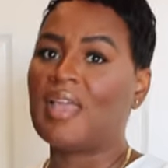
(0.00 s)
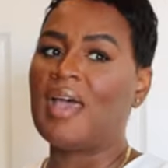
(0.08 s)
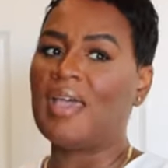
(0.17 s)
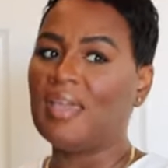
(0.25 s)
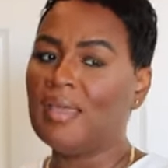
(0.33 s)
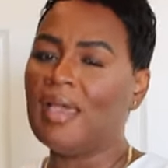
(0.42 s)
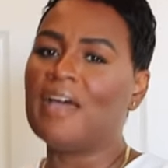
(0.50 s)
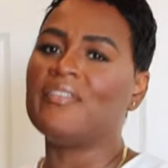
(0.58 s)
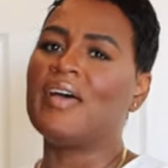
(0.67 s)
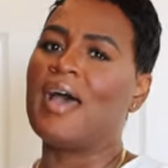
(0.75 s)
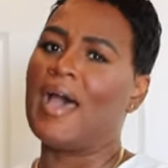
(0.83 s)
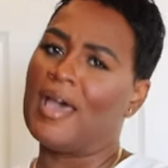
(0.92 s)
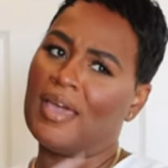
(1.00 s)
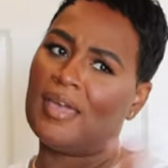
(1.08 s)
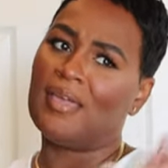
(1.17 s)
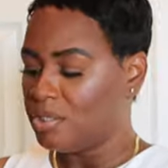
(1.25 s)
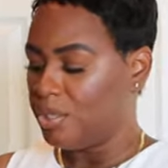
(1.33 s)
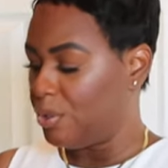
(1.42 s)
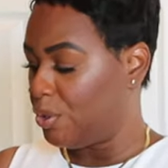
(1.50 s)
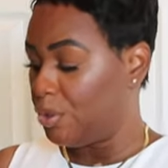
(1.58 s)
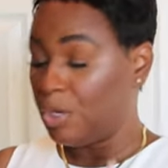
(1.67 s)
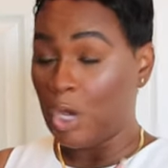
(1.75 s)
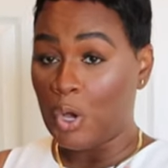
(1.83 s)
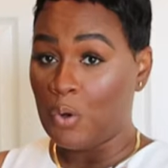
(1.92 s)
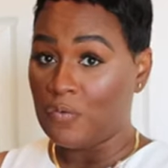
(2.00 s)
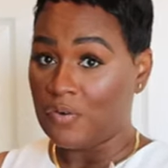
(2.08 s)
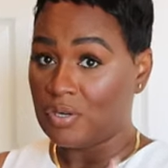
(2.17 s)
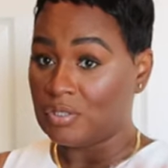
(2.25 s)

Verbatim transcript: I have a high turnover